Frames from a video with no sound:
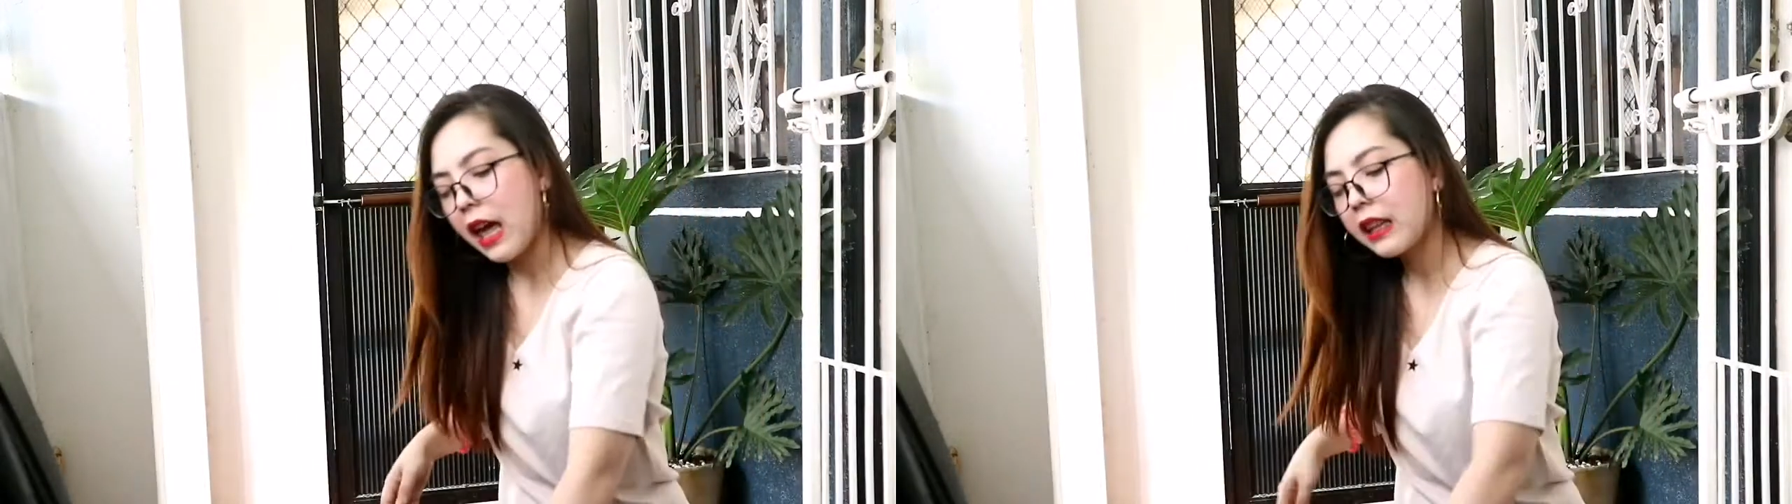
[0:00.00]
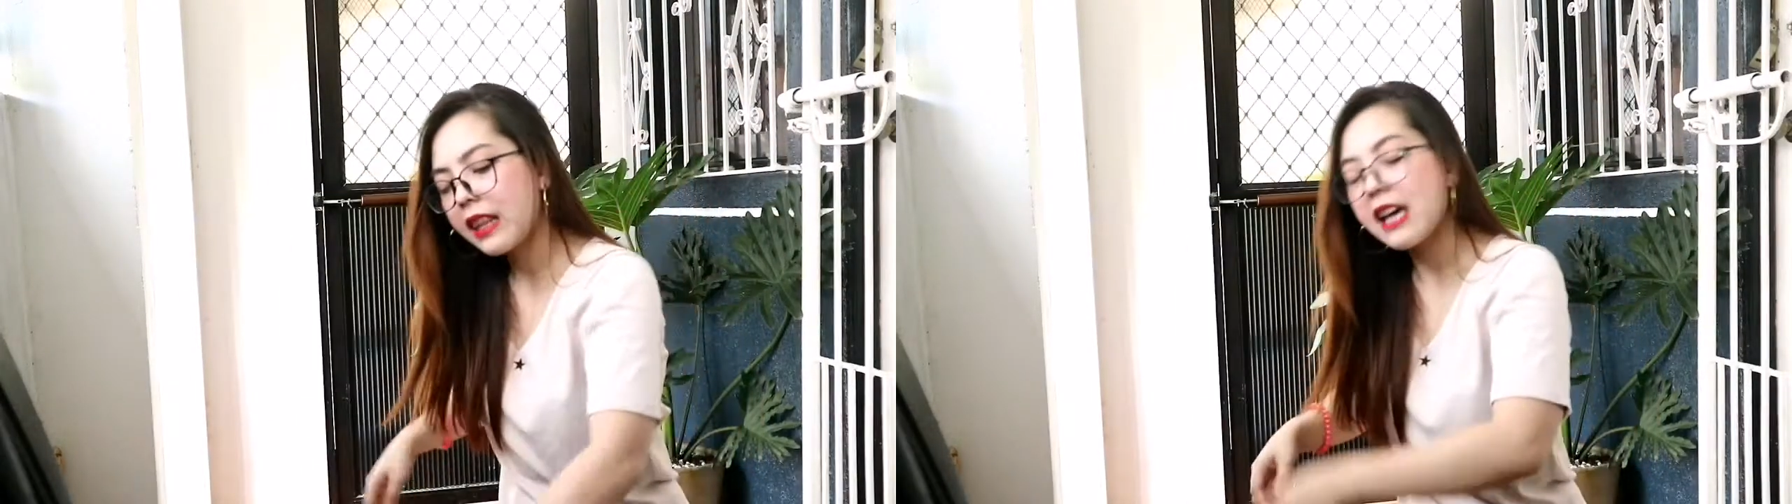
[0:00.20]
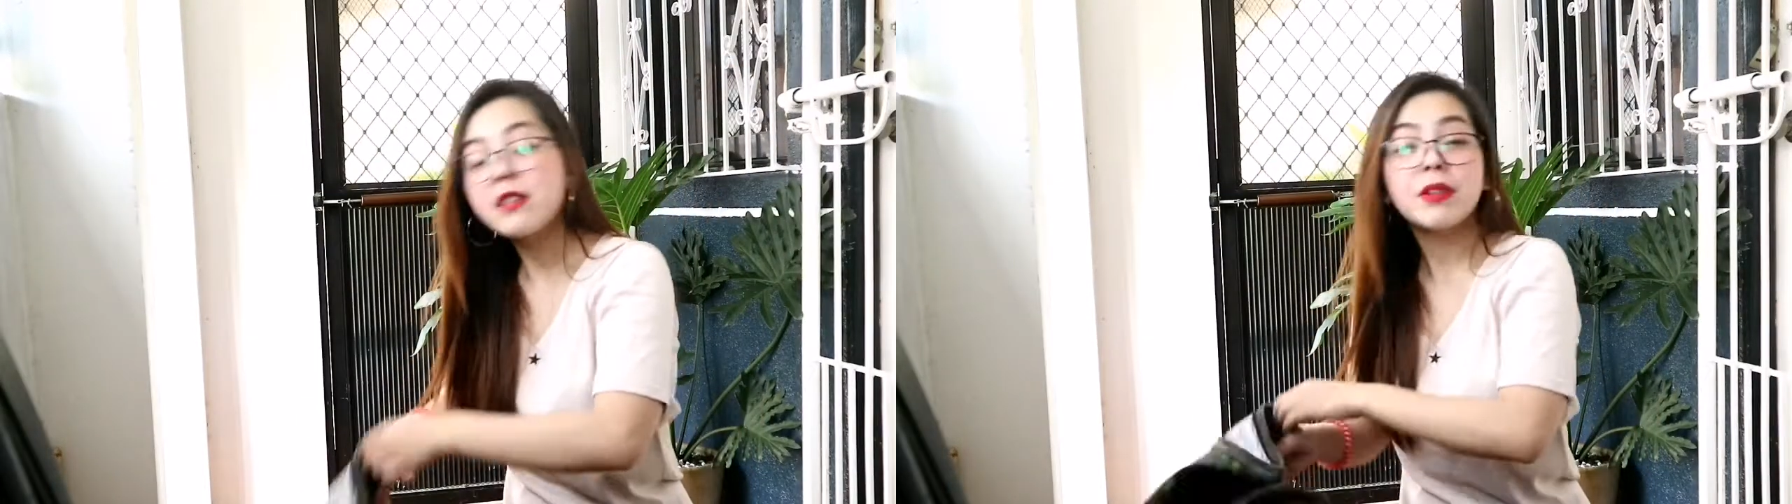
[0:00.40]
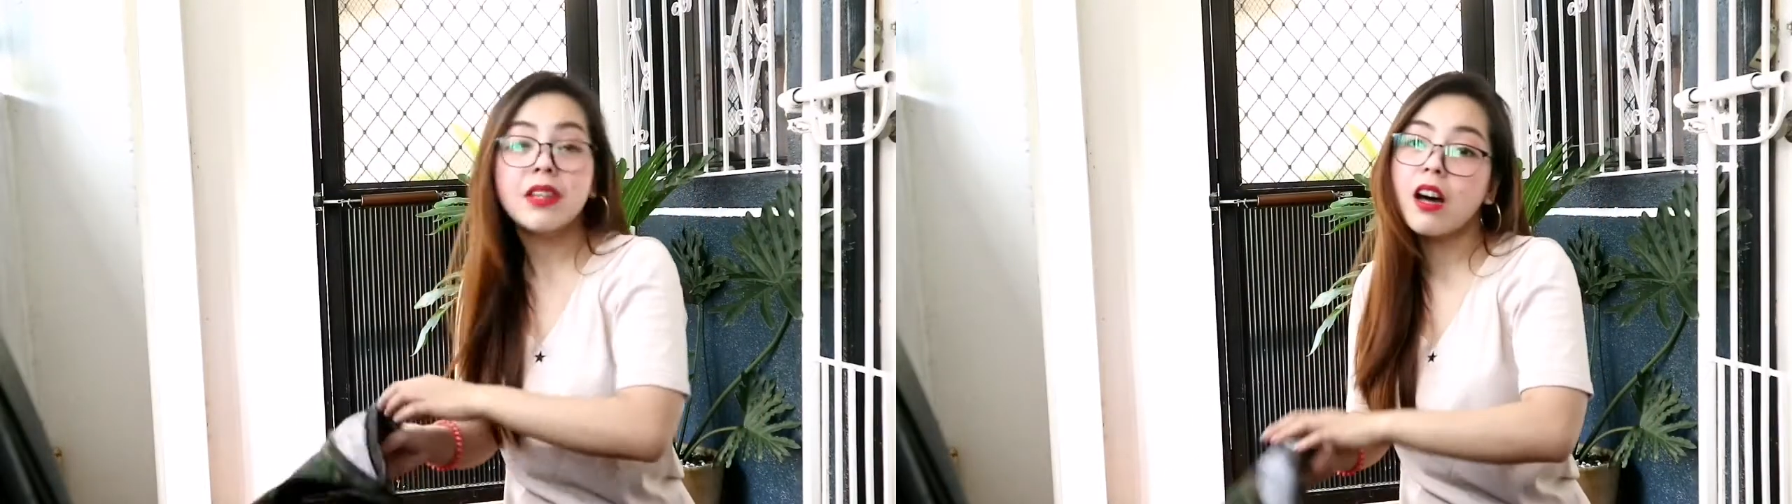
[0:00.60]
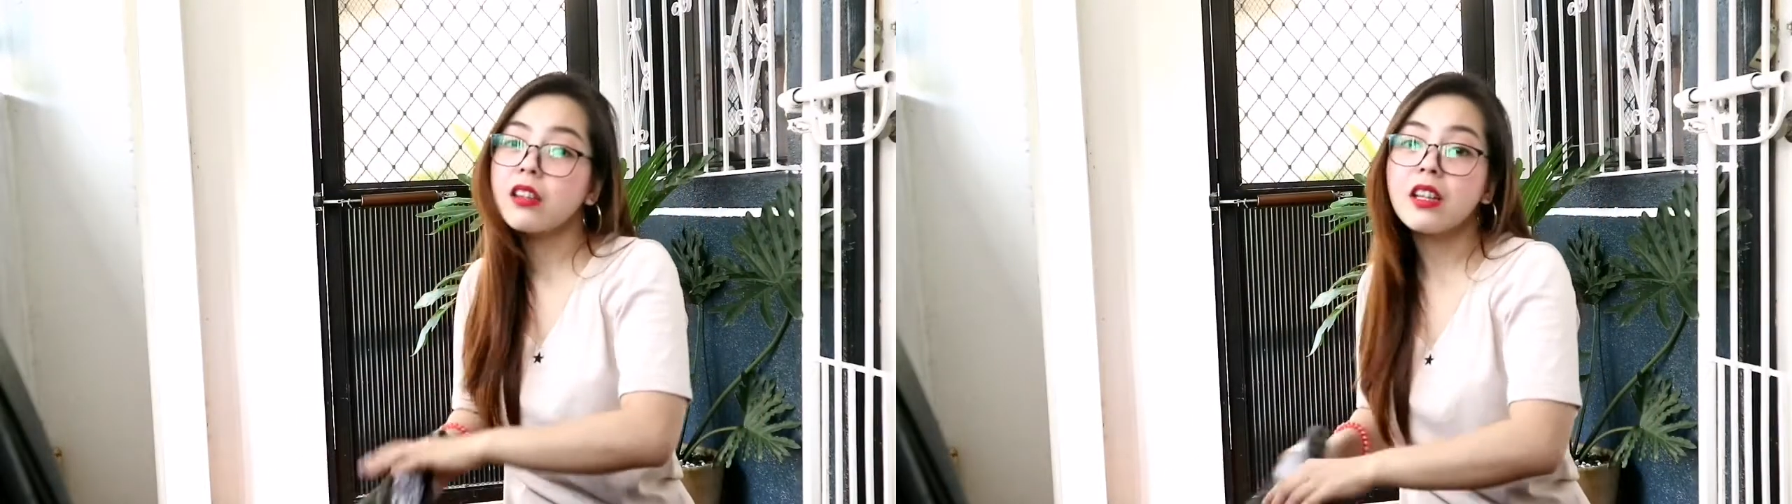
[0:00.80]
And last but
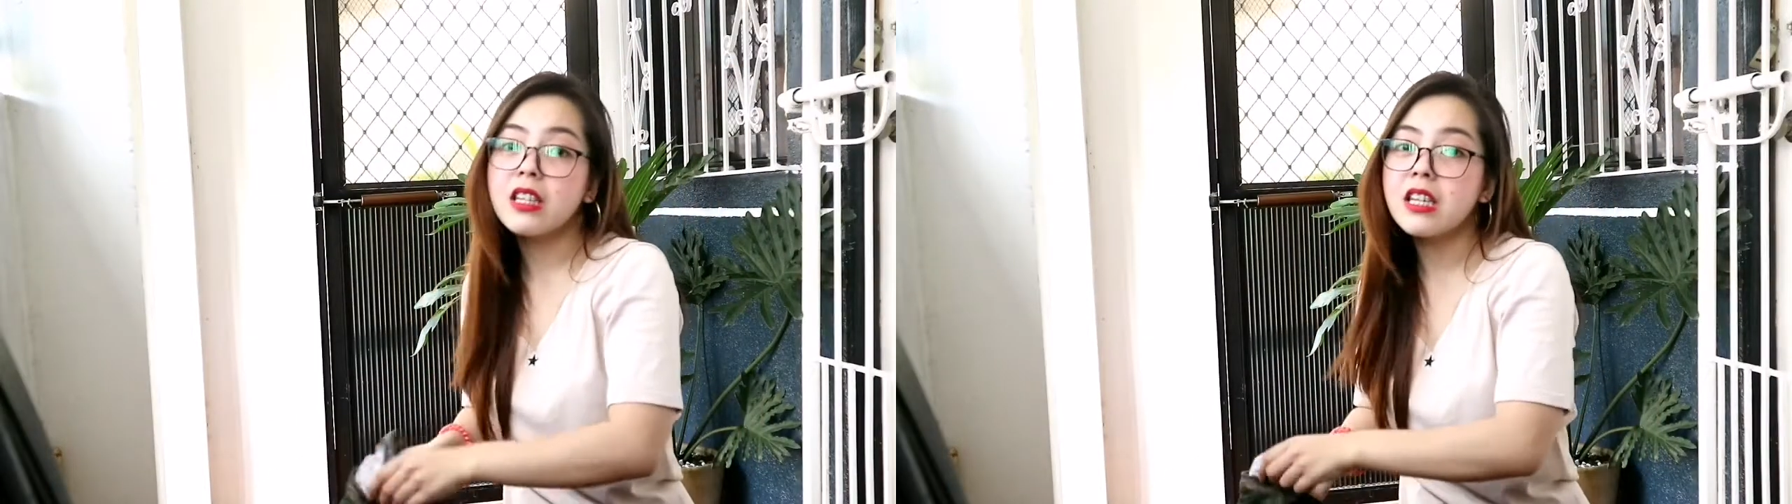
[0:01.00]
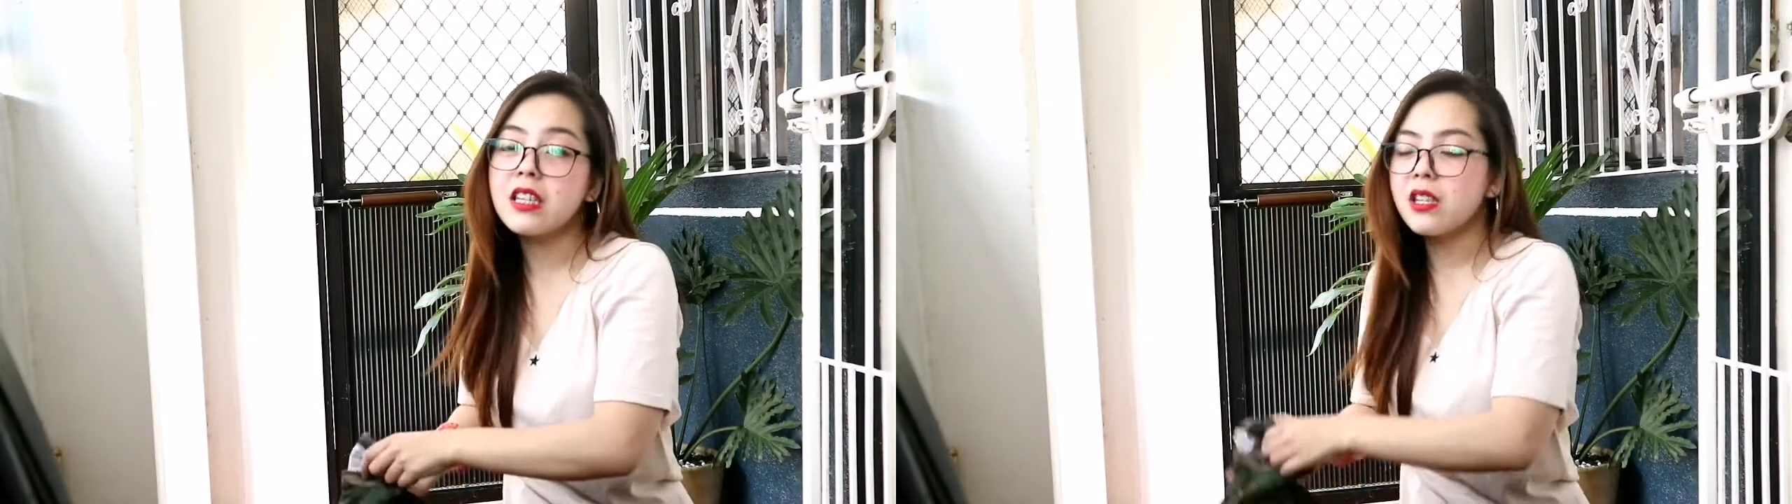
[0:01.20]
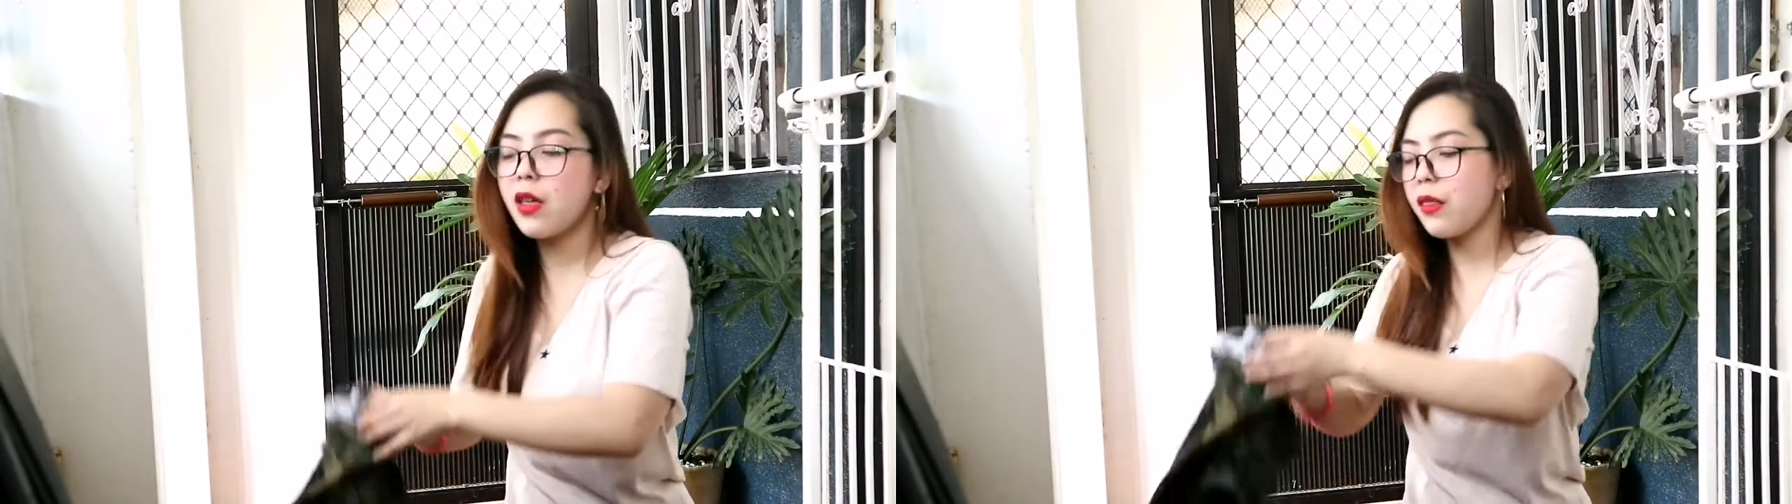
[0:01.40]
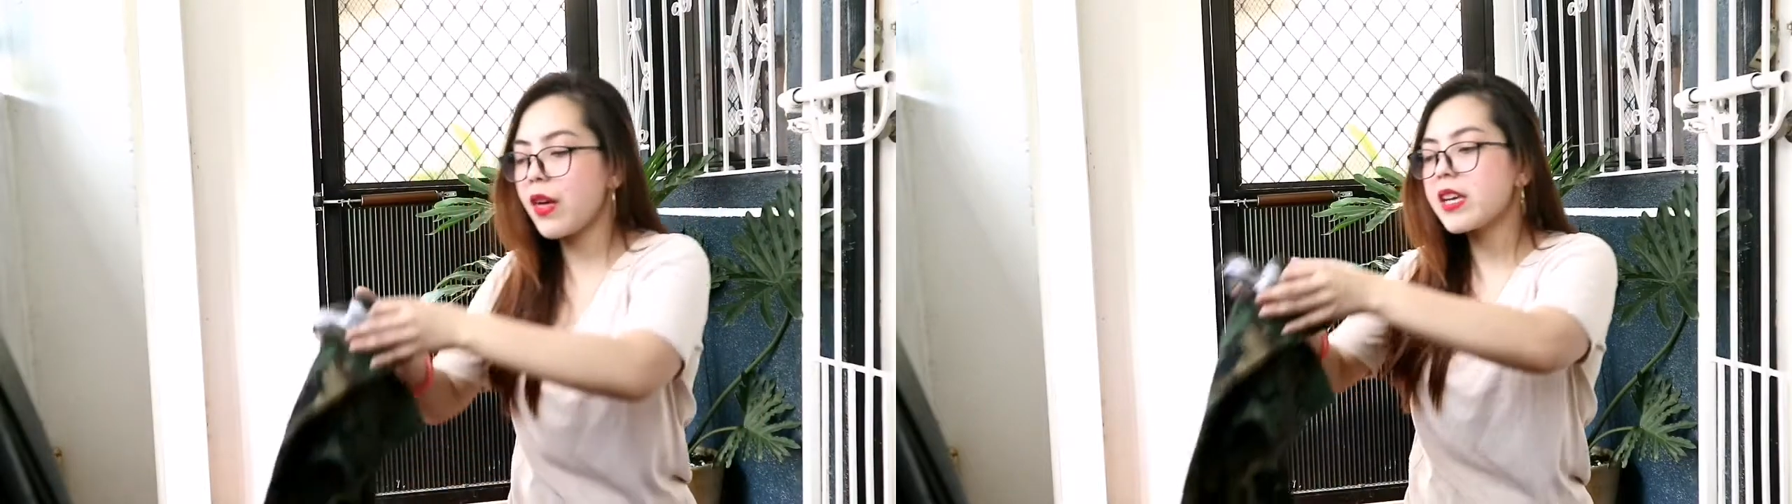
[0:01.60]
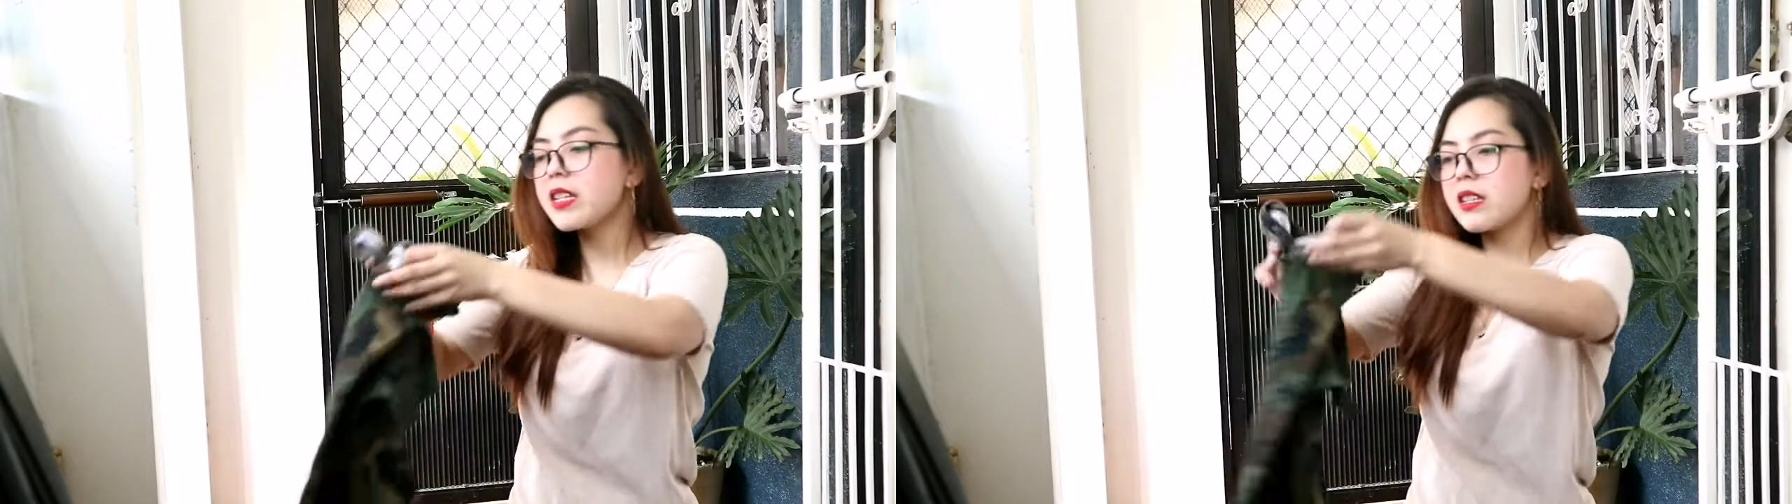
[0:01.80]
not the least,
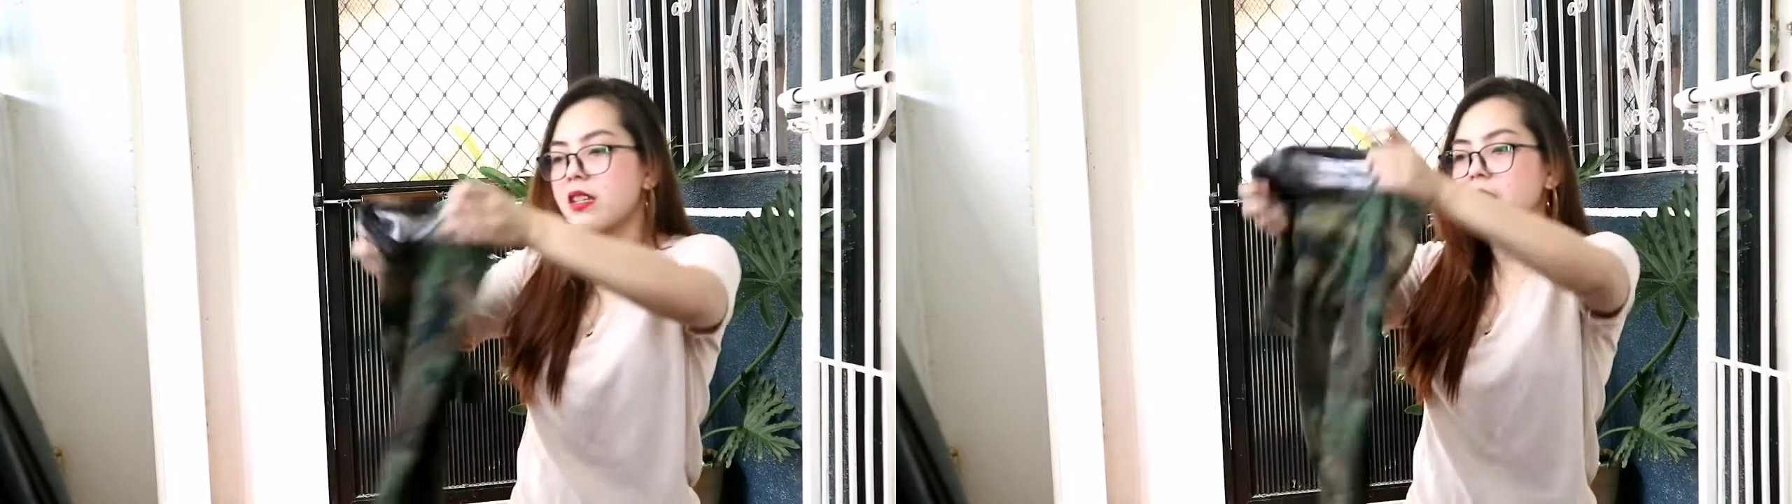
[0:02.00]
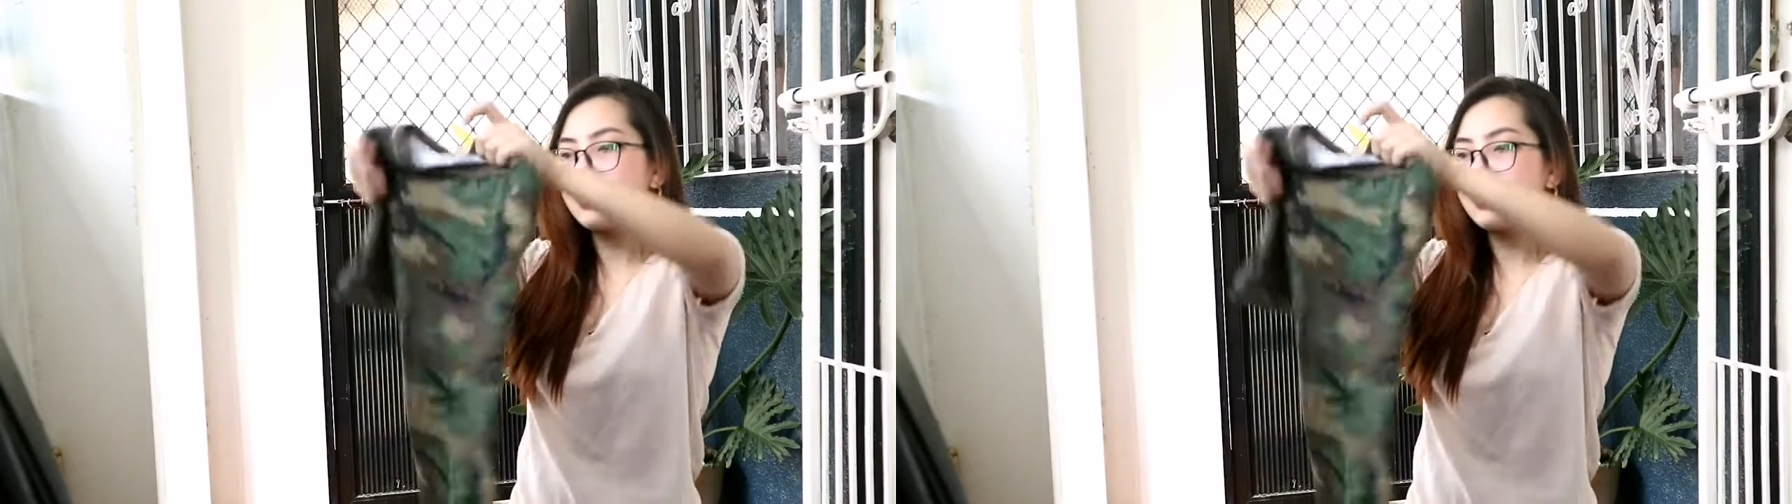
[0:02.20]
this